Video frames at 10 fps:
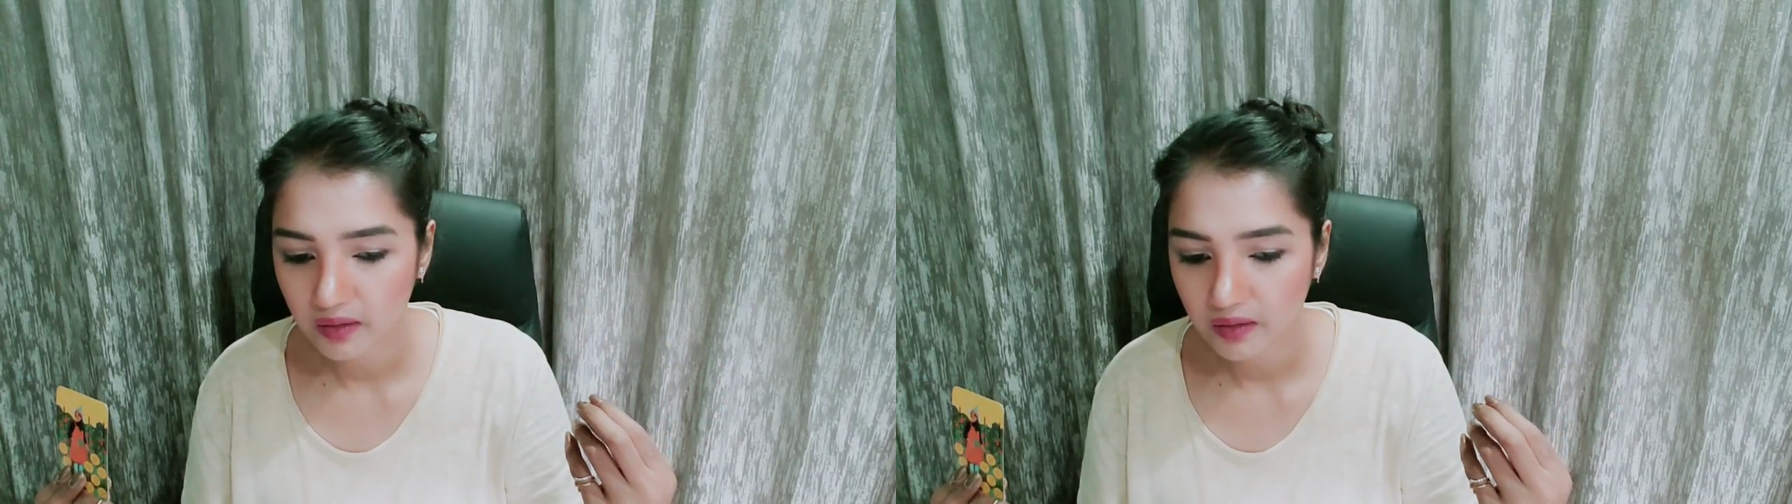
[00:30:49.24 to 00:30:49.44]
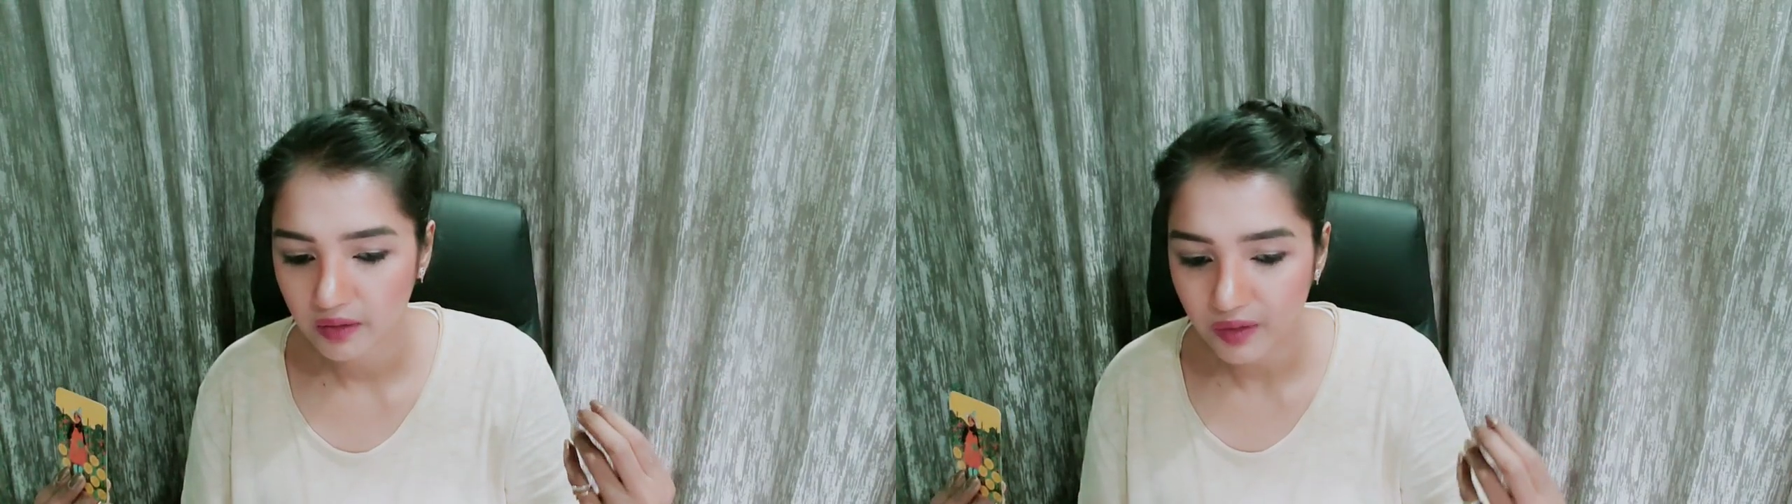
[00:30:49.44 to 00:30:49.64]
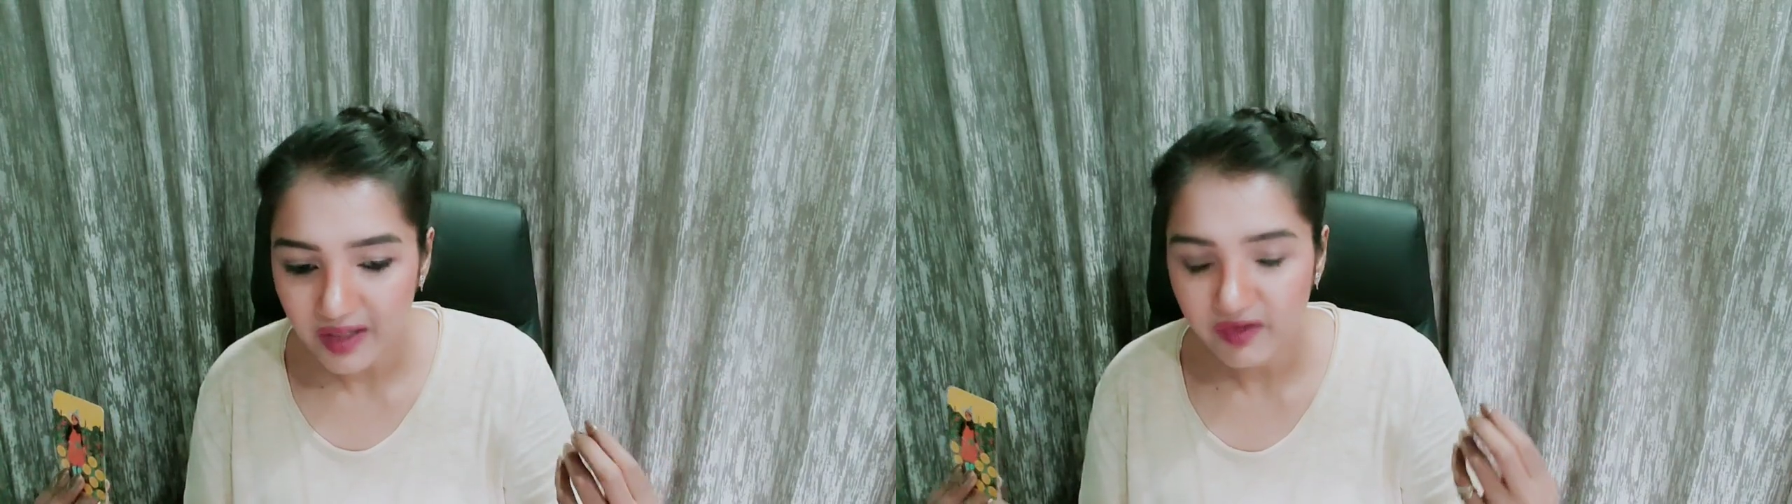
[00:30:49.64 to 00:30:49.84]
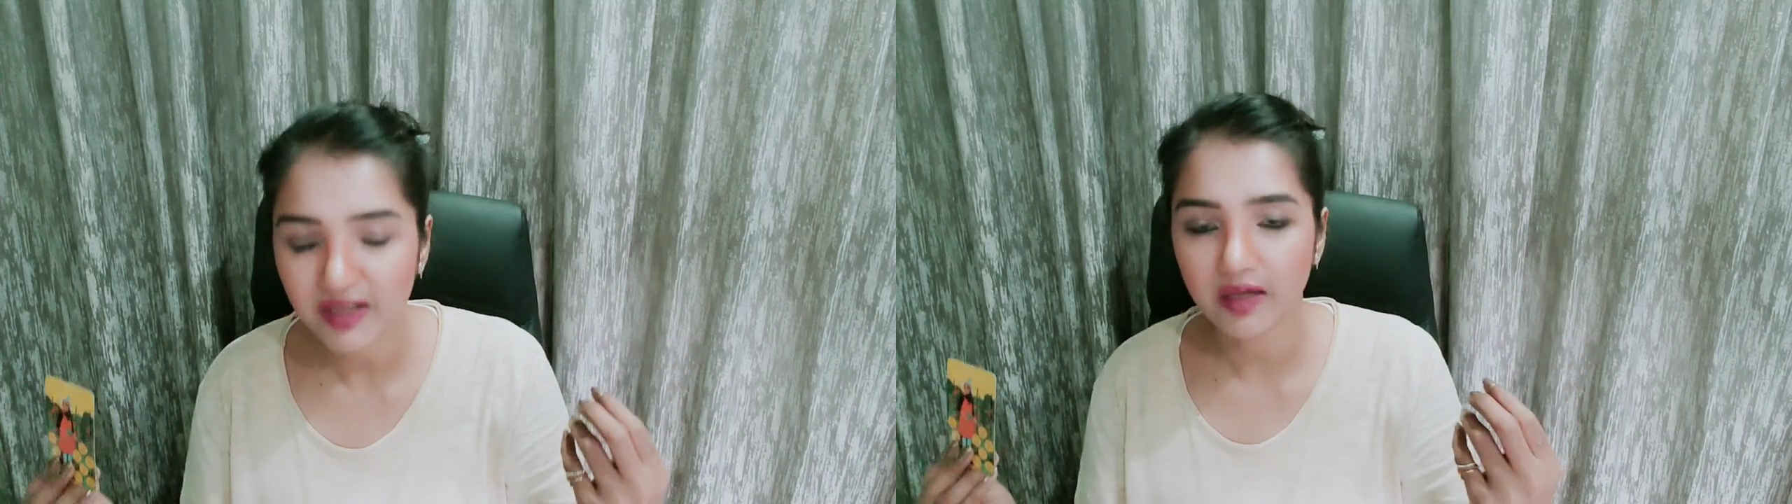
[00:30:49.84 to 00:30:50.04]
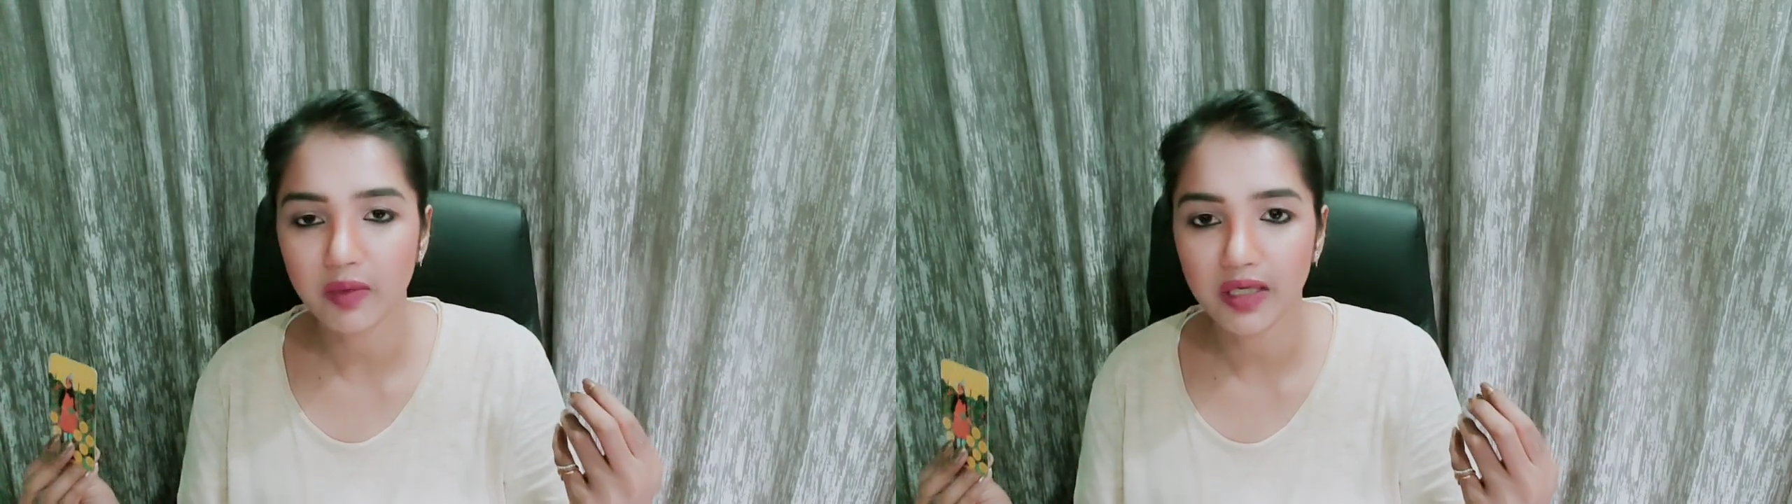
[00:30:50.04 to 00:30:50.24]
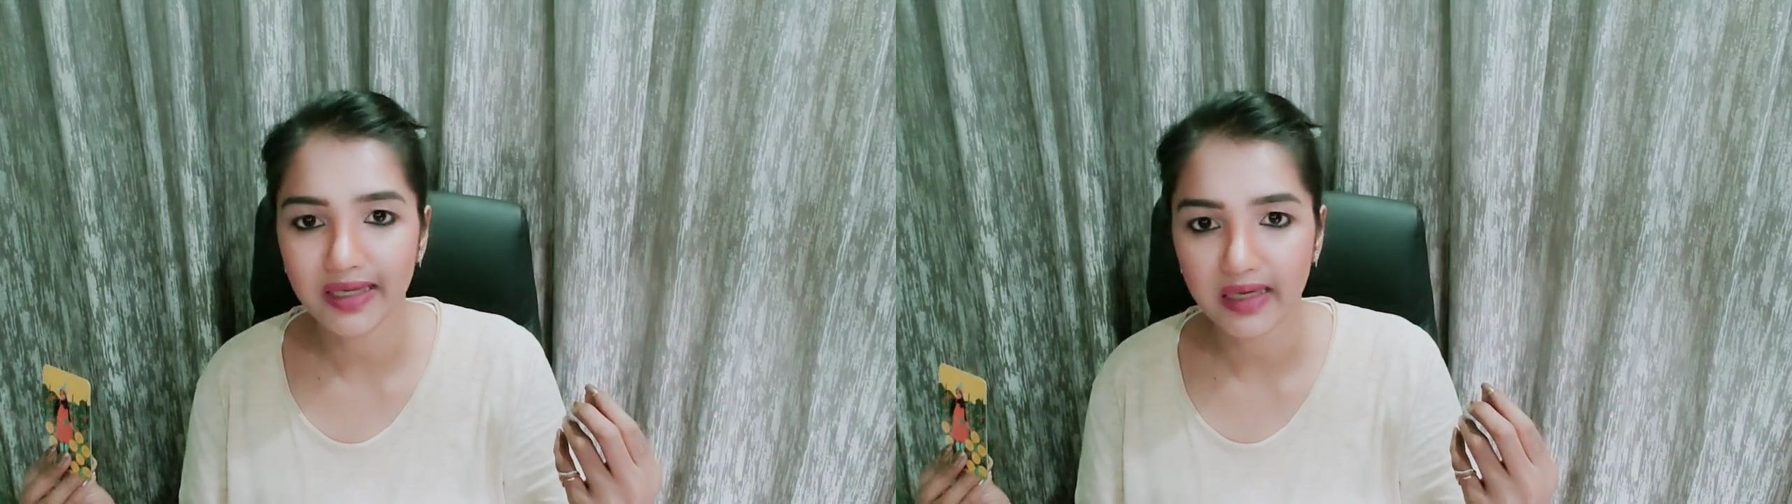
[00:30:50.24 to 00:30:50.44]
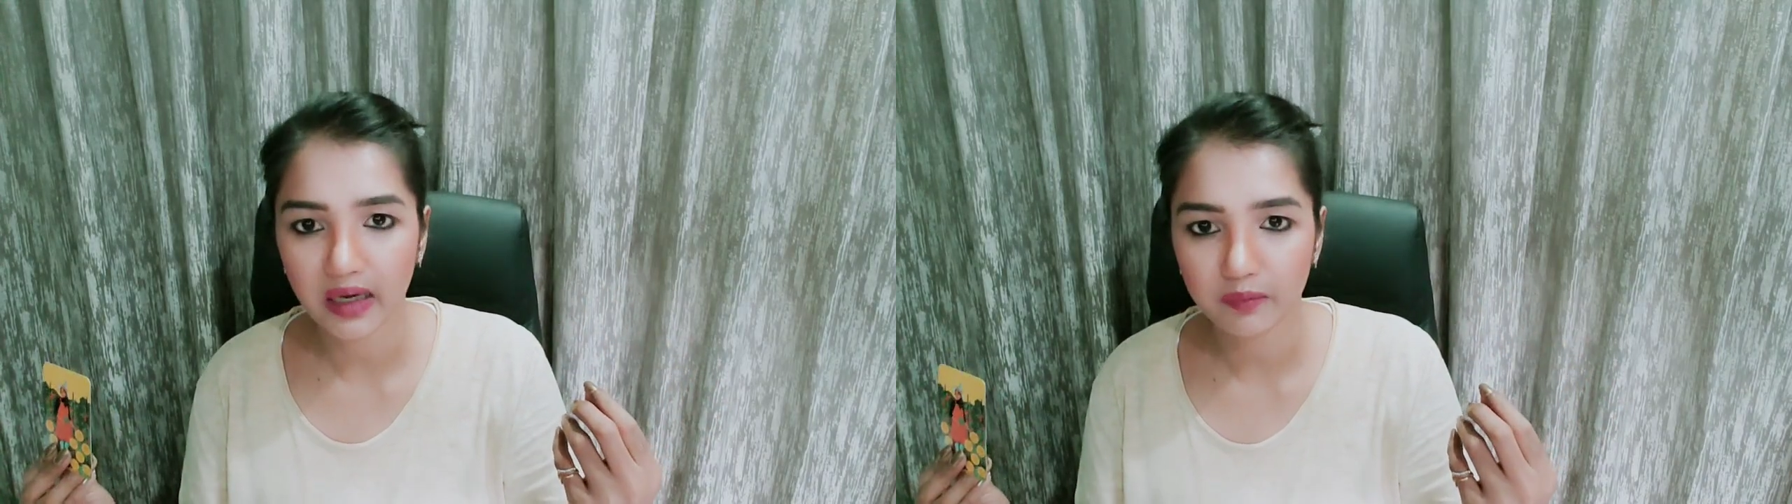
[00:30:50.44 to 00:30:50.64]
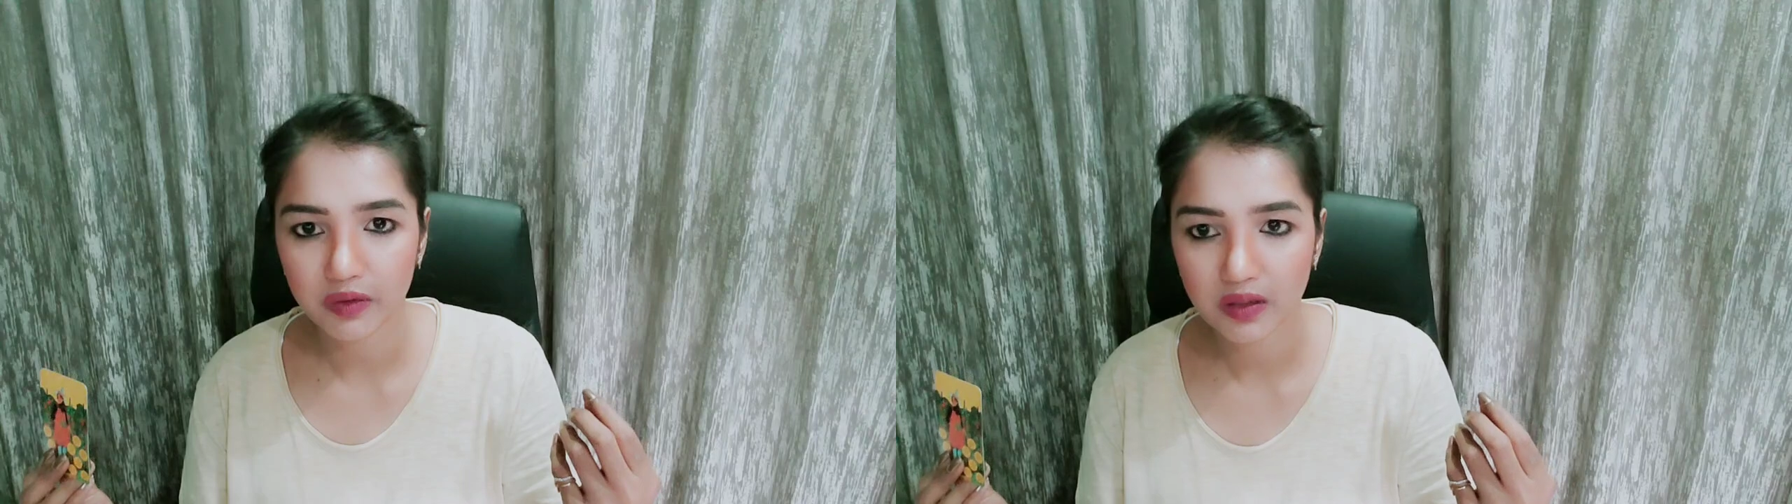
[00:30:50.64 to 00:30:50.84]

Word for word: you're giving them a leg up